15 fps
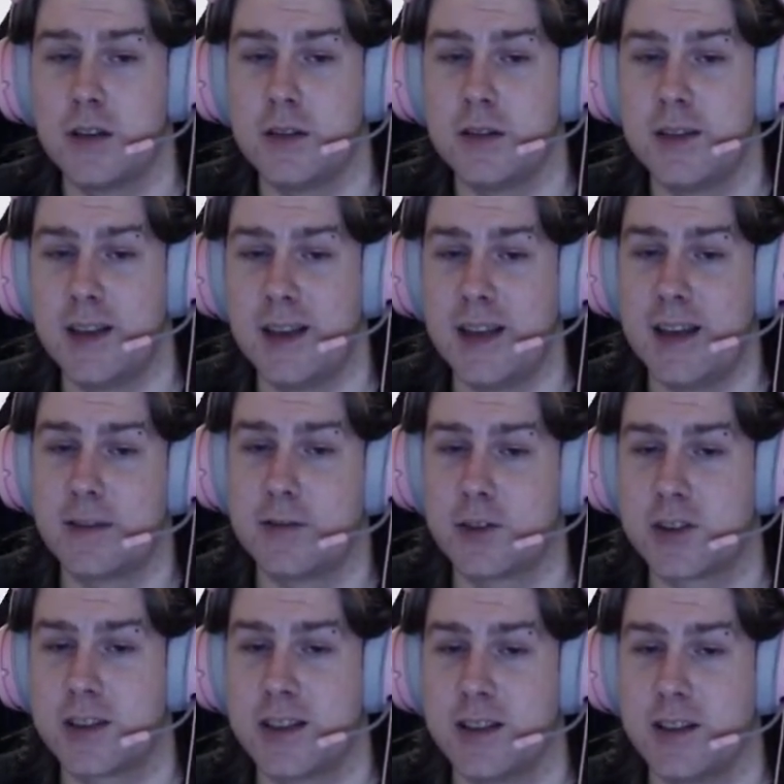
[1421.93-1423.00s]
Delay after
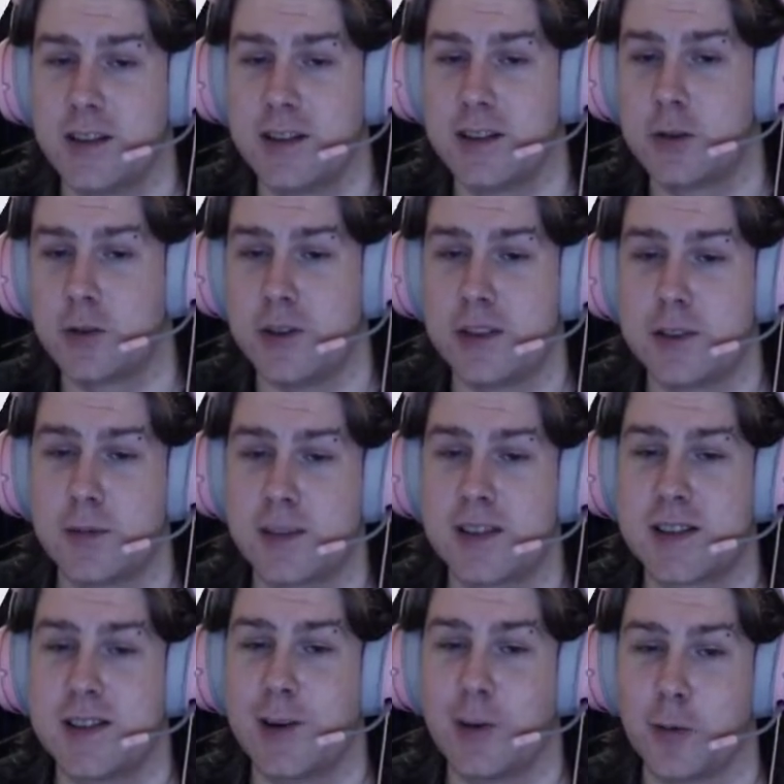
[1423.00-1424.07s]
skill increased by
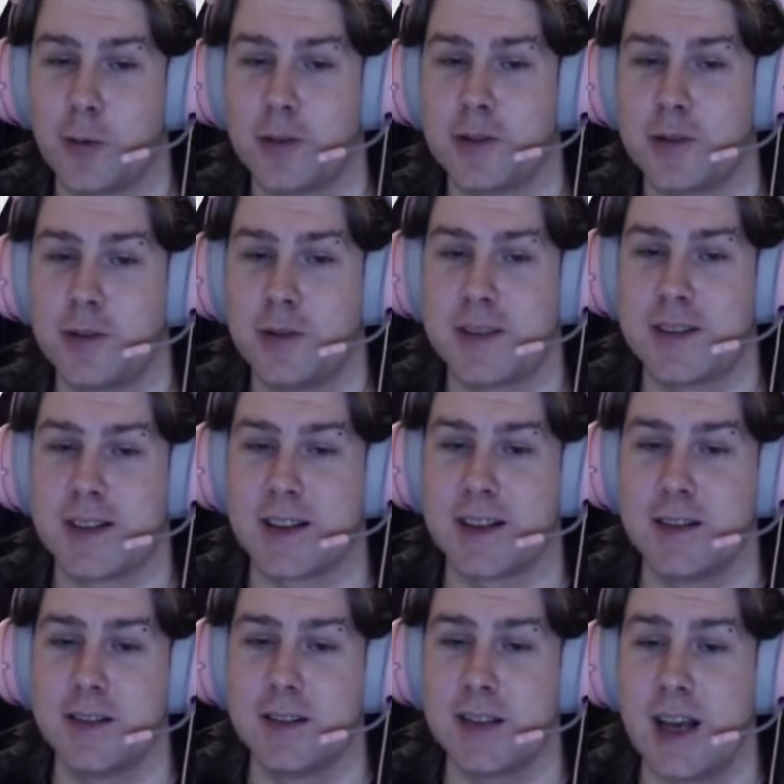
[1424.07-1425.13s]
0.3
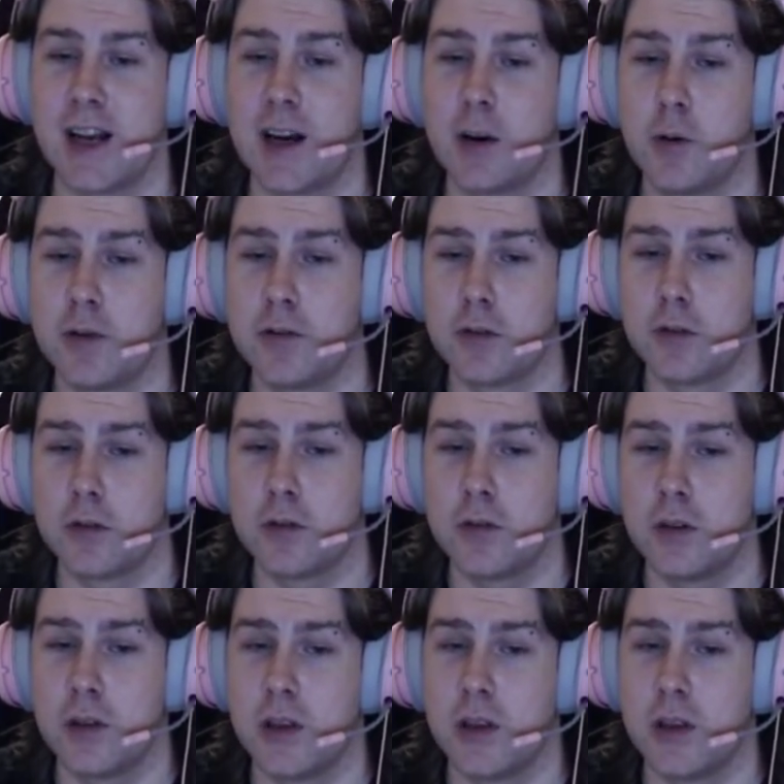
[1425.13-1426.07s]
seconds, however,